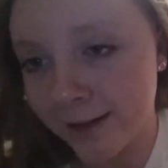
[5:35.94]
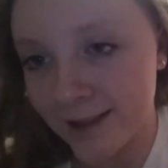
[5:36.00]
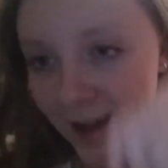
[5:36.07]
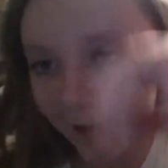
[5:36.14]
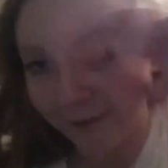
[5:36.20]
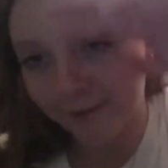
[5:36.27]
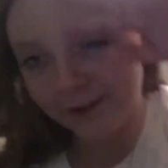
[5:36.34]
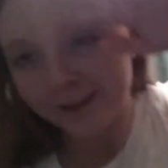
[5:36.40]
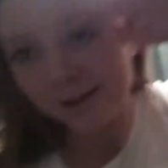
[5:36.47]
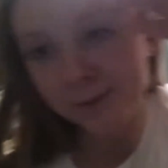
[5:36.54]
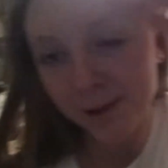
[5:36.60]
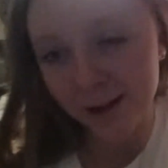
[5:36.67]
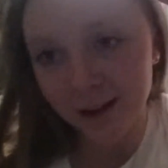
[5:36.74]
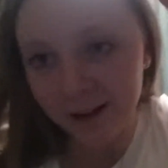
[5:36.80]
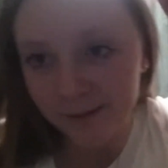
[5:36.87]
Tuesday
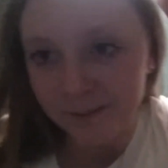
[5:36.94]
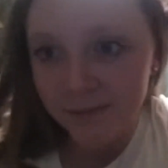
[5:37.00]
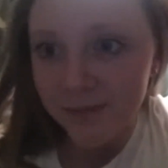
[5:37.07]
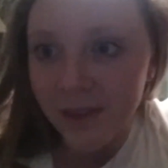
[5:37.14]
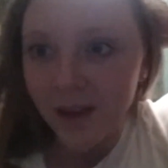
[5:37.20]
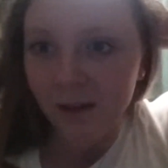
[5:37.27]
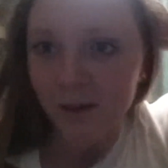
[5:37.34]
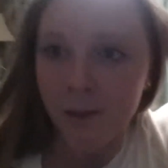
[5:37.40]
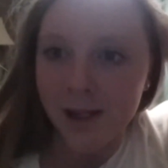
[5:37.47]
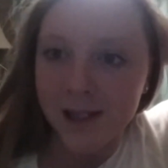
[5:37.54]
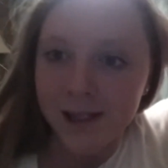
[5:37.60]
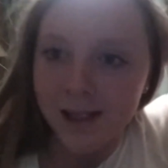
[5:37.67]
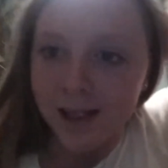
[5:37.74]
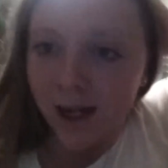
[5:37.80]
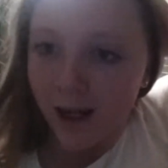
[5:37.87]
first period,
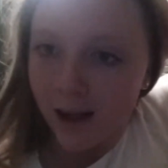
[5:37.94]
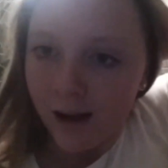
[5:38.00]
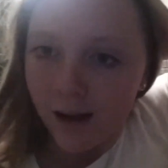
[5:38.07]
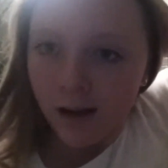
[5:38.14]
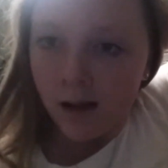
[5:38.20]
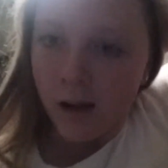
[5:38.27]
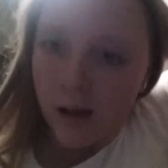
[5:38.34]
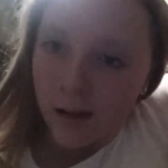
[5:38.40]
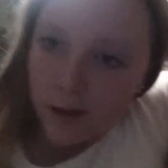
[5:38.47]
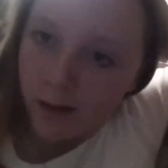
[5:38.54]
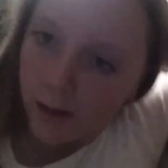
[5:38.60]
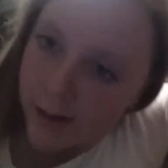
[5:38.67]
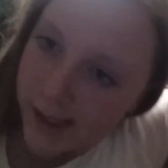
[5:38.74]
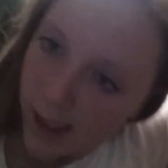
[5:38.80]
Wednesday th-